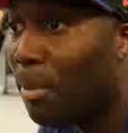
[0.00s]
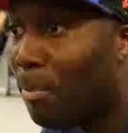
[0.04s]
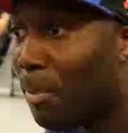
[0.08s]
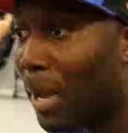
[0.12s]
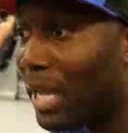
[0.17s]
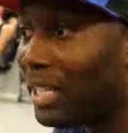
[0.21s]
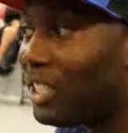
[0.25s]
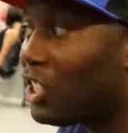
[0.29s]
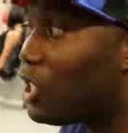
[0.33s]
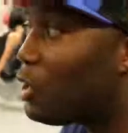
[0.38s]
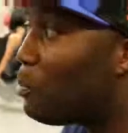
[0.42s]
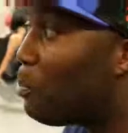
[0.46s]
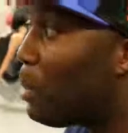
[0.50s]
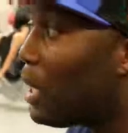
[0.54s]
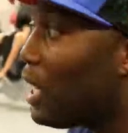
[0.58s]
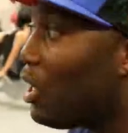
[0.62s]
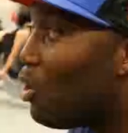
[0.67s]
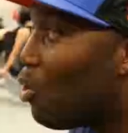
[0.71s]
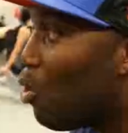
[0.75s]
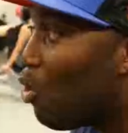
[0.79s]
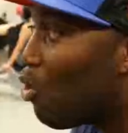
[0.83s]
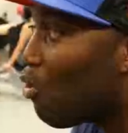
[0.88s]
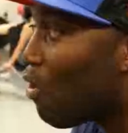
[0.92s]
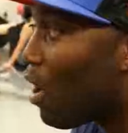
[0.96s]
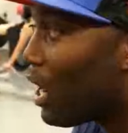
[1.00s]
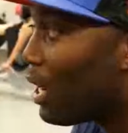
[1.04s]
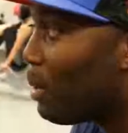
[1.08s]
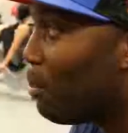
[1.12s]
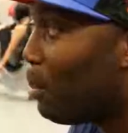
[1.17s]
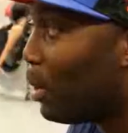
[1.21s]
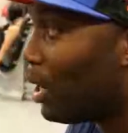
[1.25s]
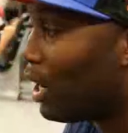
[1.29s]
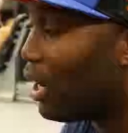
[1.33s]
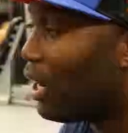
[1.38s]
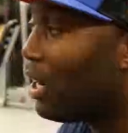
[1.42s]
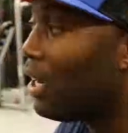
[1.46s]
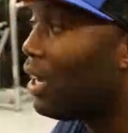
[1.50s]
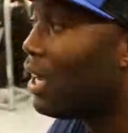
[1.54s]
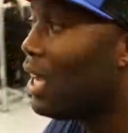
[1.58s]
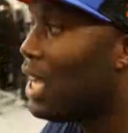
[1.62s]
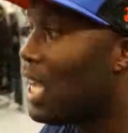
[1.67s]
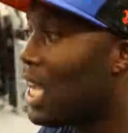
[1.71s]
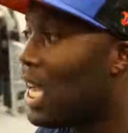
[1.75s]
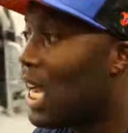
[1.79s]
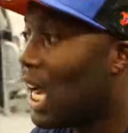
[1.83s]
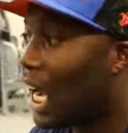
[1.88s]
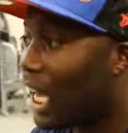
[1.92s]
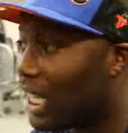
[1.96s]
Bench is being all right, but
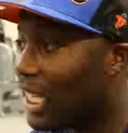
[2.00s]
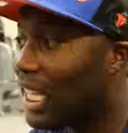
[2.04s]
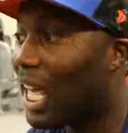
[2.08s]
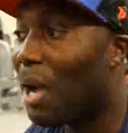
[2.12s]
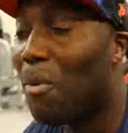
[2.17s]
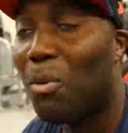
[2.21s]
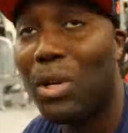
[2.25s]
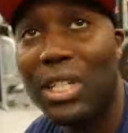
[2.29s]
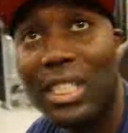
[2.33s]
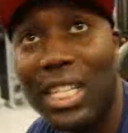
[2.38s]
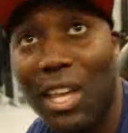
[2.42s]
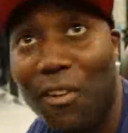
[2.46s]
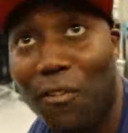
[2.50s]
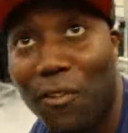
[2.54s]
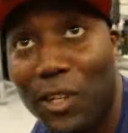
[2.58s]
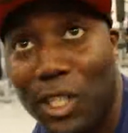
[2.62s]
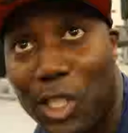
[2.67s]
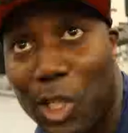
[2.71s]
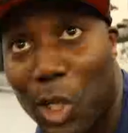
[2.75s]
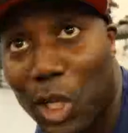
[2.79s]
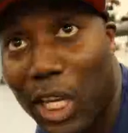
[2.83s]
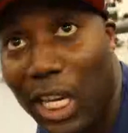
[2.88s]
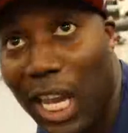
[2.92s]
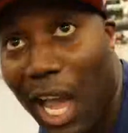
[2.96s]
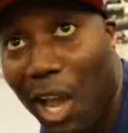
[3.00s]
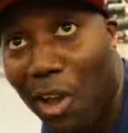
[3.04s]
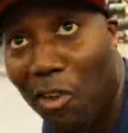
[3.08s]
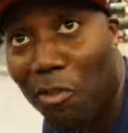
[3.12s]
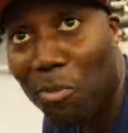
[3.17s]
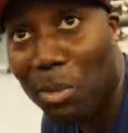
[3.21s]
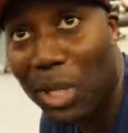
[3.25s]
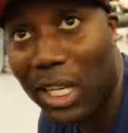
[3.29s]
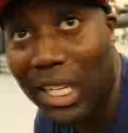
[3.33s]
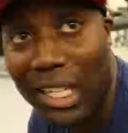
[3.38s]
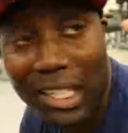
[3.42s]
I think that one definitely took it out of me.